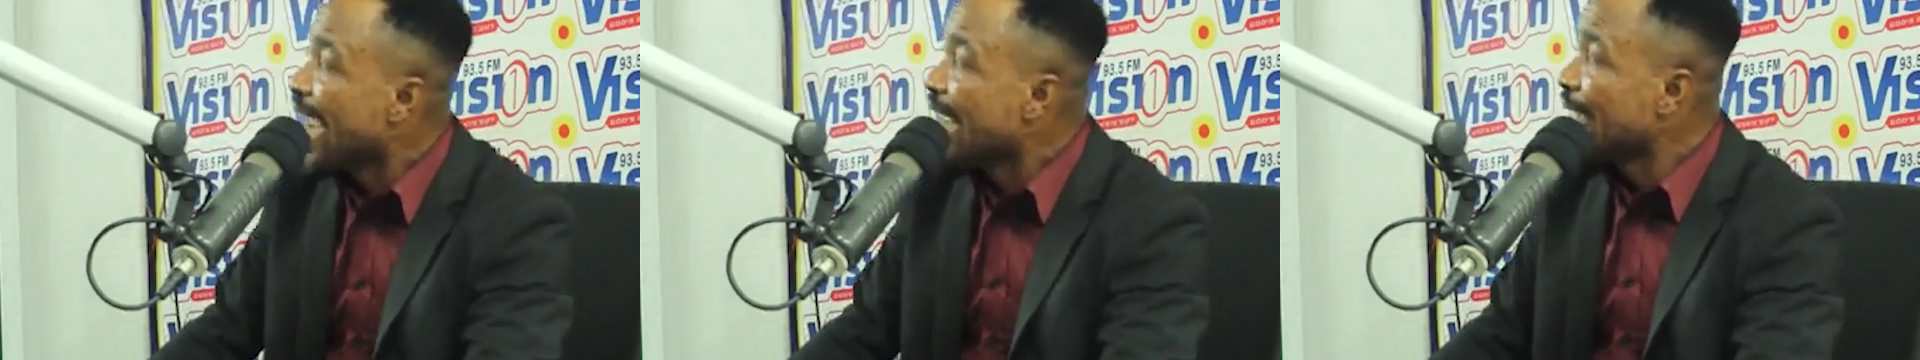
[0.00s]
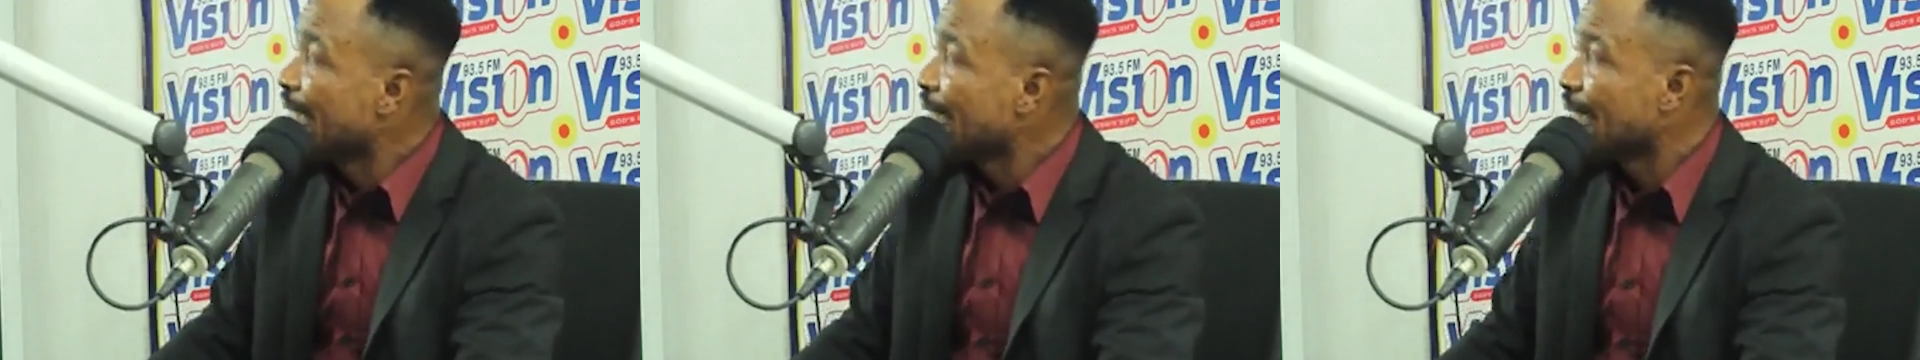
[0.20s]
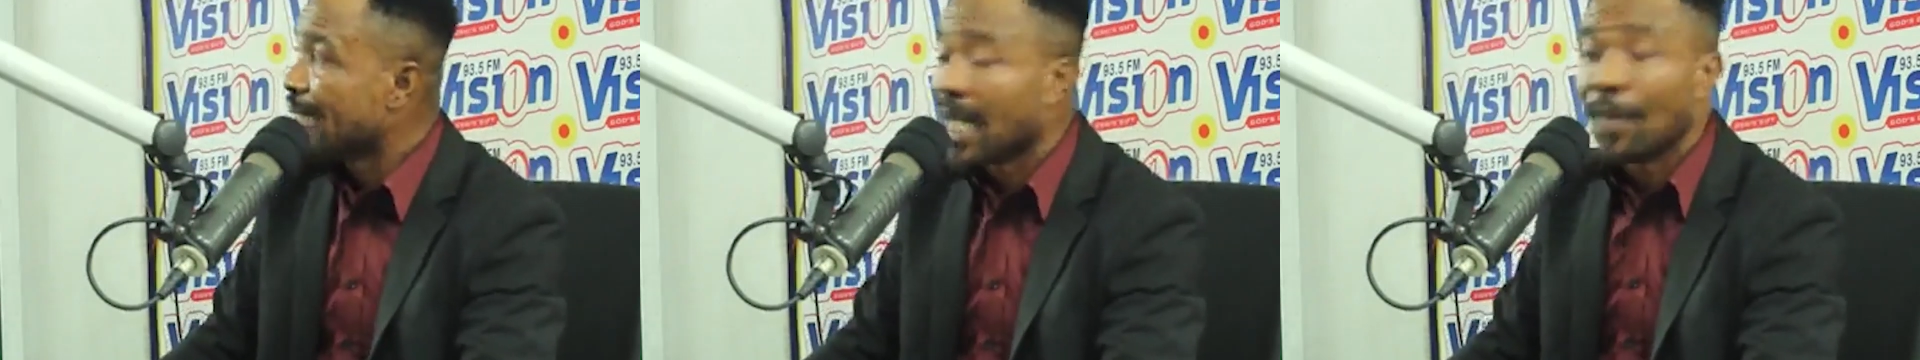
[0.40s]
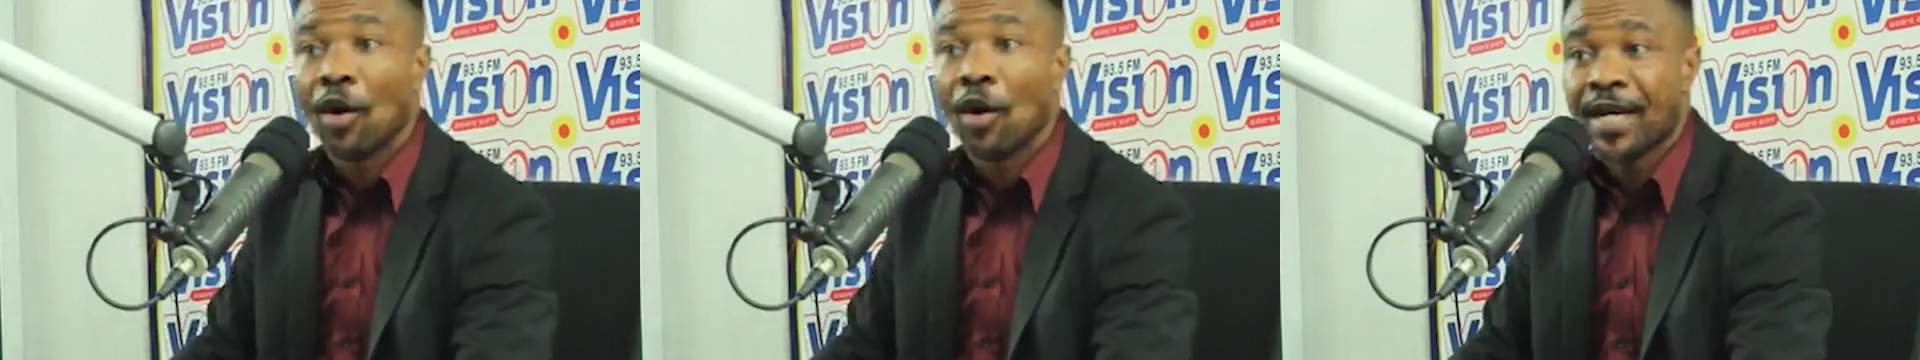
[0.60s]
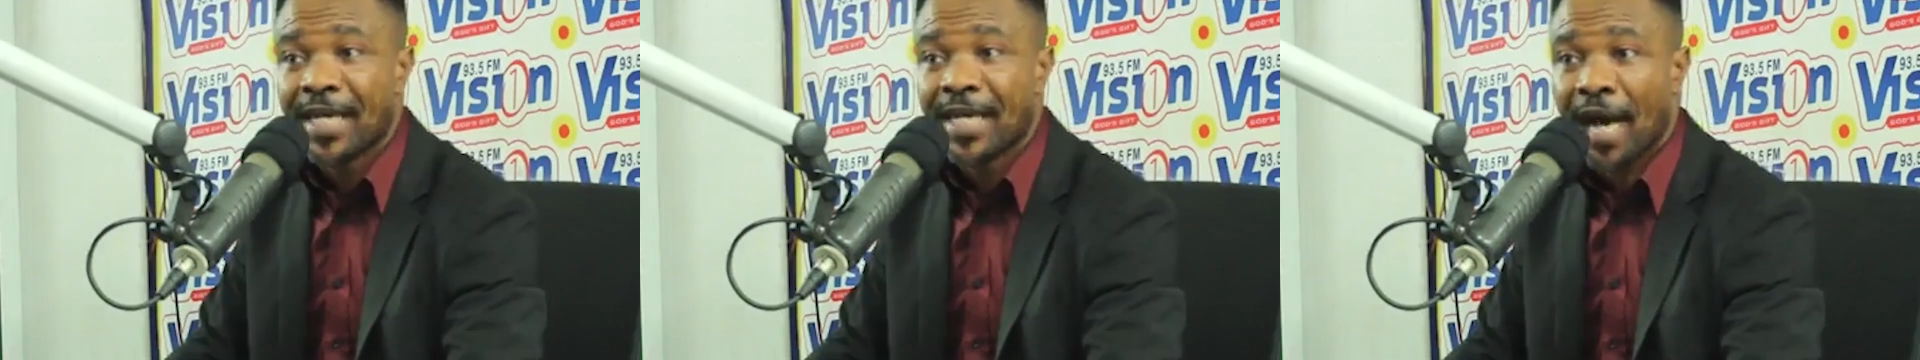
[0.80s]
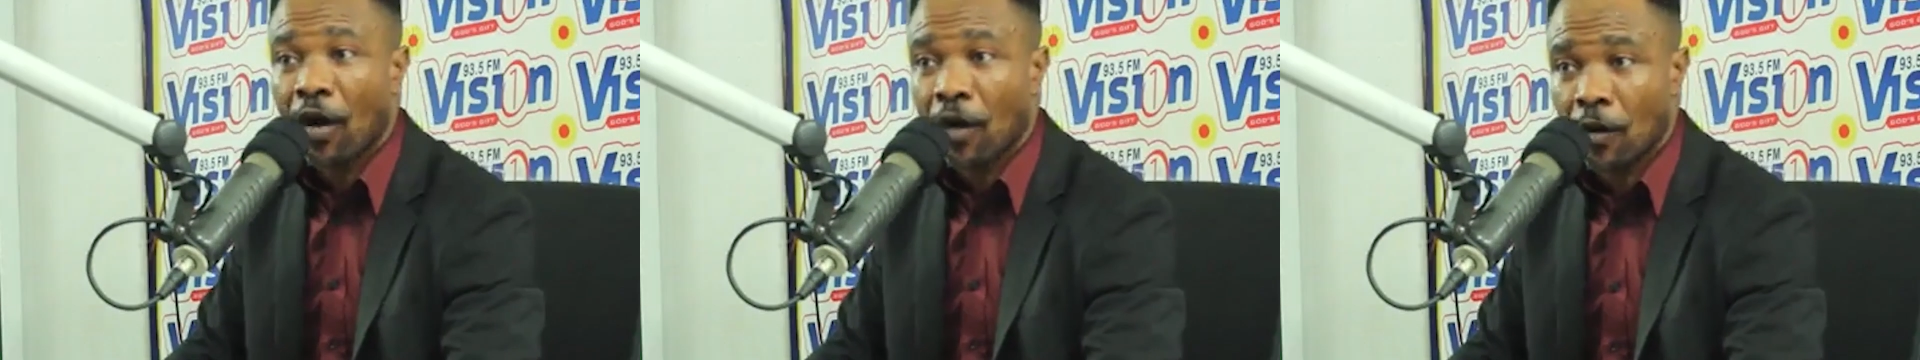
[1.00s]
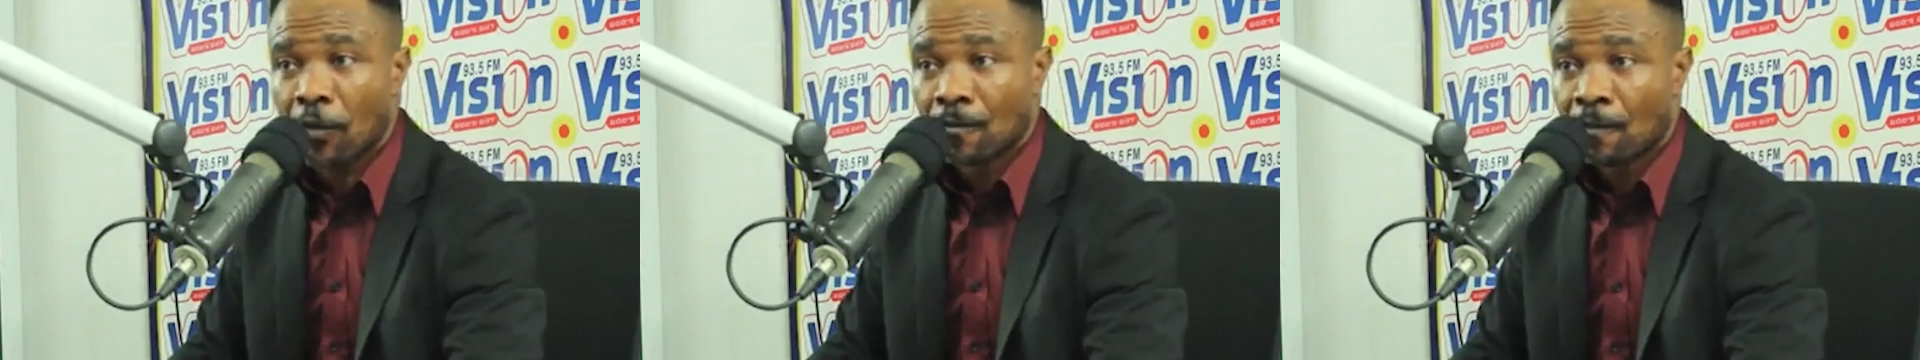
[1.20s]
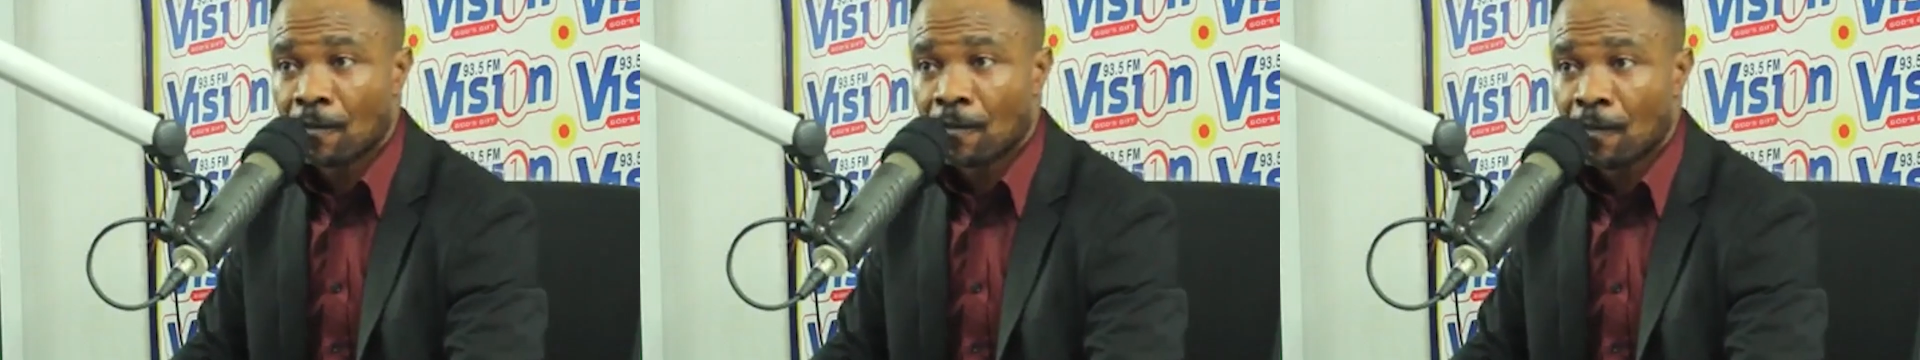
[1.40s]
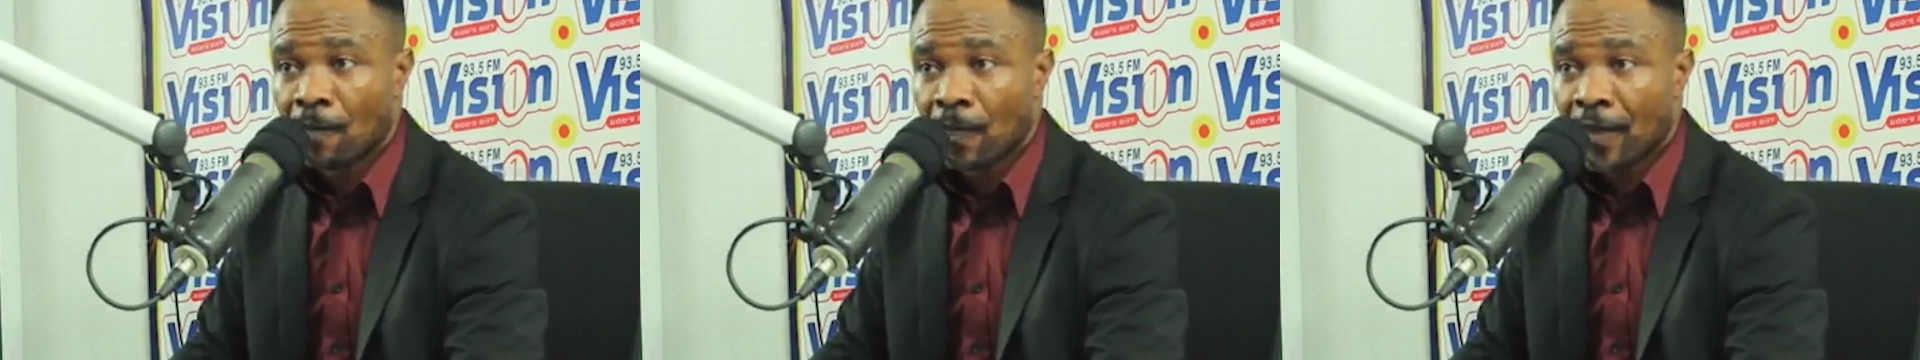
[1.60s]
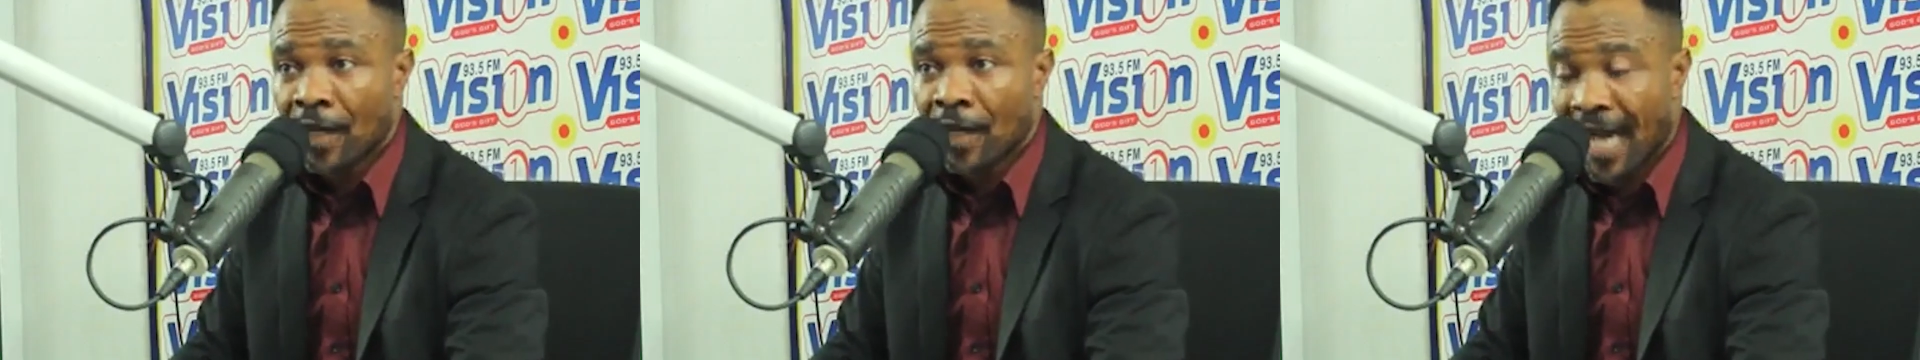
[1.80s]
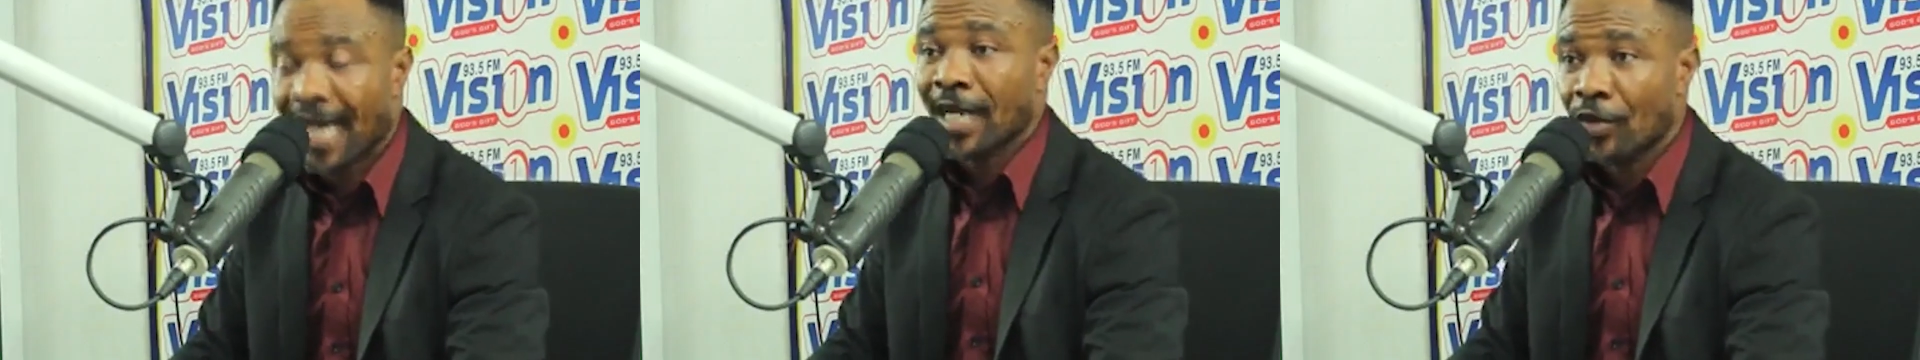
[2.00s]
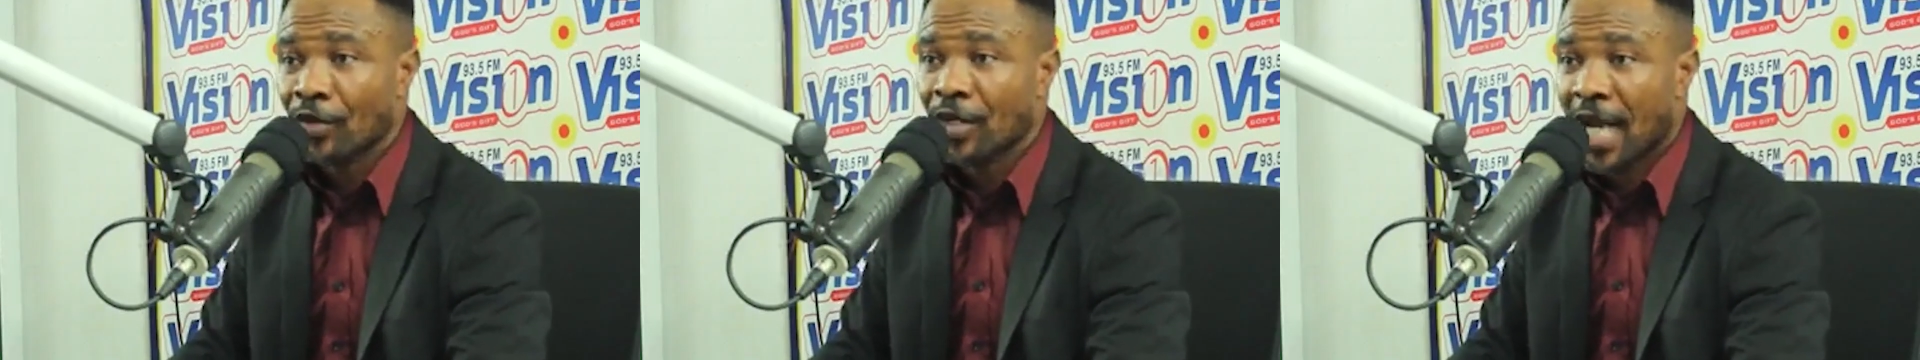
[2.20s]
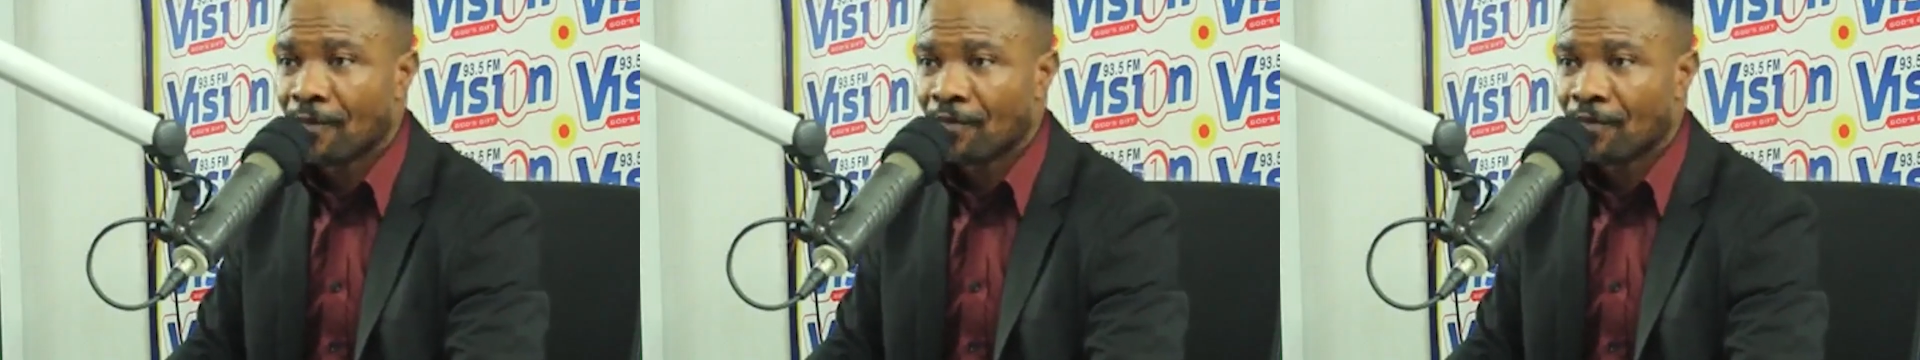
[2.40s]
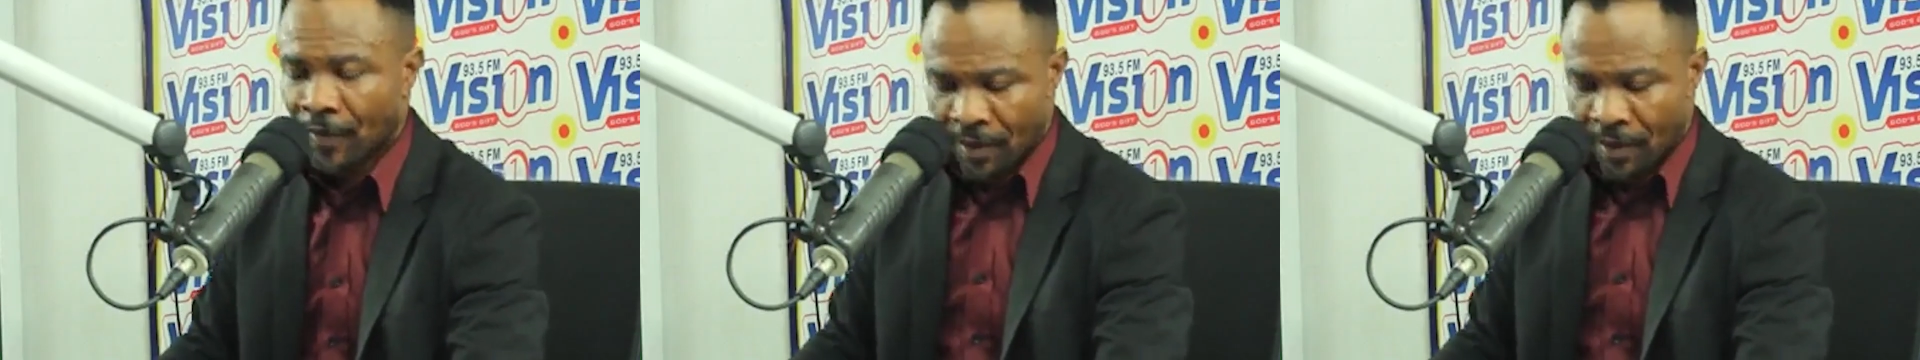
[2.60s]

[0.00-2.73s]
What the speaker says: hurai na ma woni na ho hallelujah